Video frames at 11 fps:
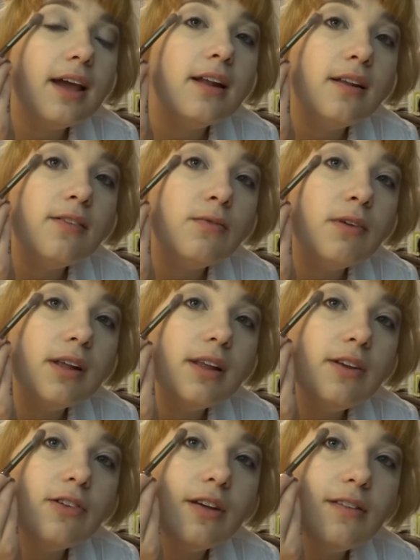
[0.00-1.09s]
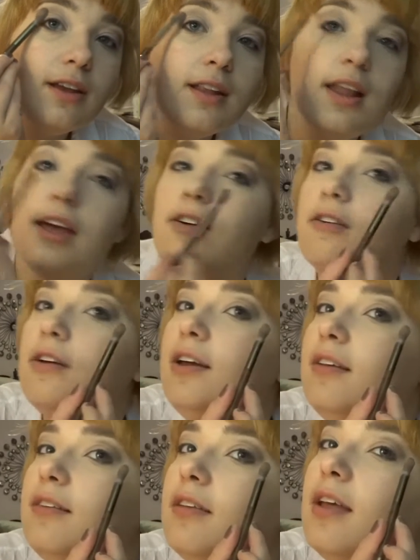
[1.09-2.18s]
It is really just in that
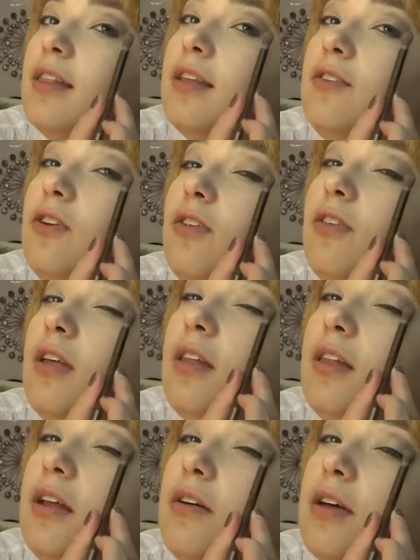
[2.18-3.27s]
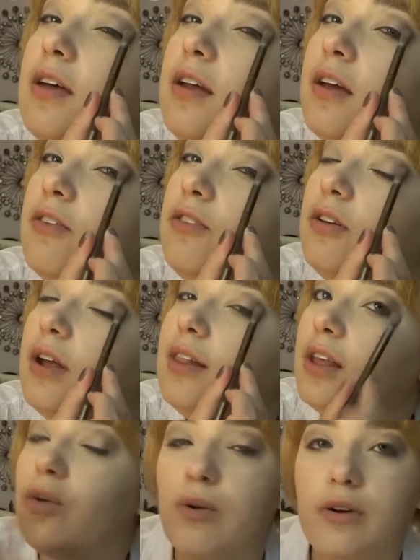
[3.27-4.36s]
crease and then just a little connection at
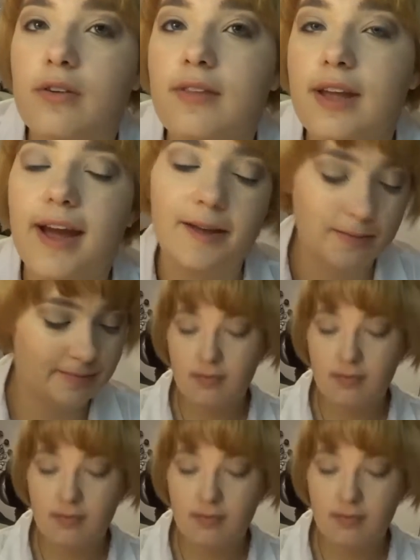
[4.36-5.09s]
the corner of the eye.